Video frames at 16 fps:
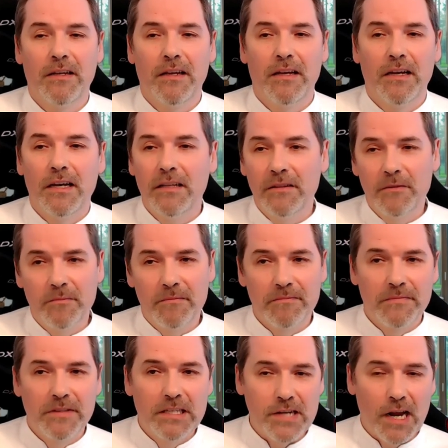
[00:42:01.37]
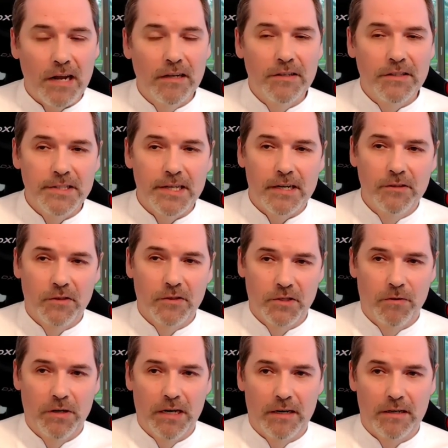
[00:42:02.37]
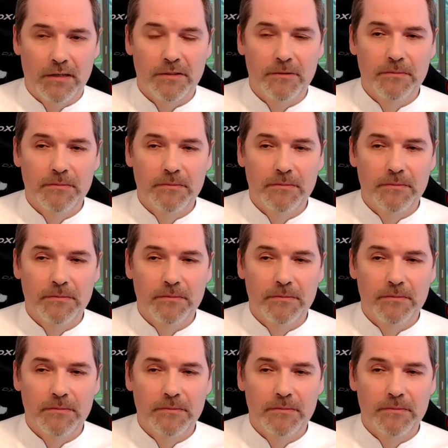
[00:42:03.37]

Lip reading: and the challenges are not so hard.